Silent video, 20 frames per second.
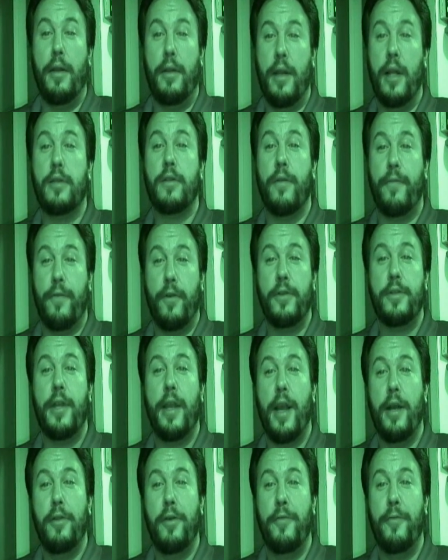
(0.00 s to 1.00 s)
And that's the first
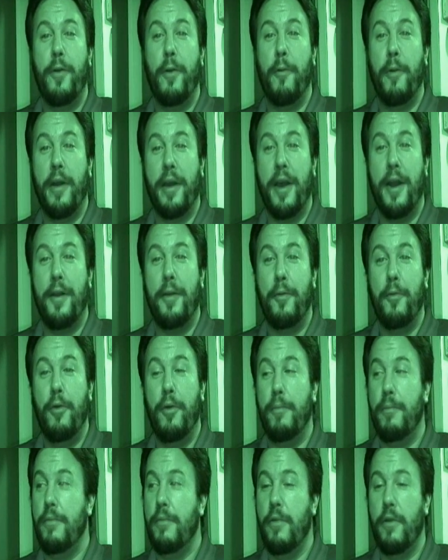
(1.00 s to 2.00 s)
thing I looked for when I got in the
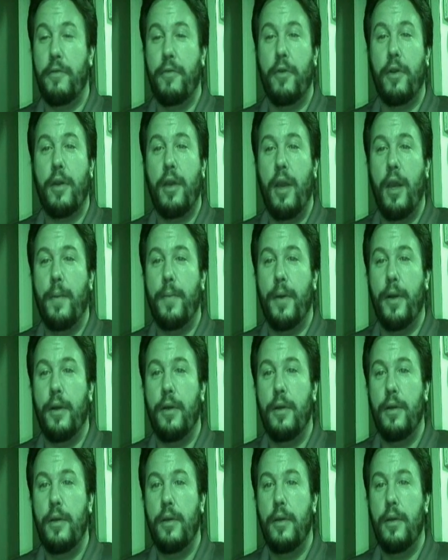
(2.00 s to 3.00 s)
room. Looked for a camera.
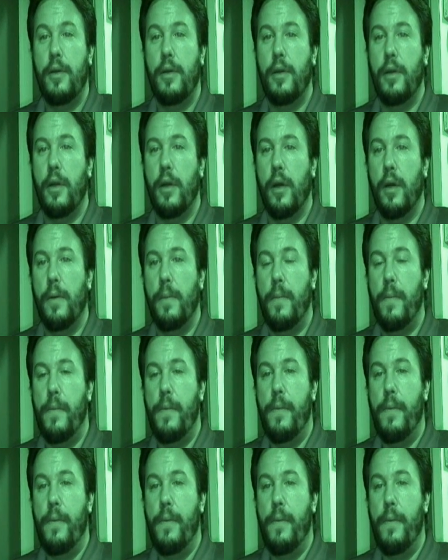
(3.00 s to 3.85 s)
You know.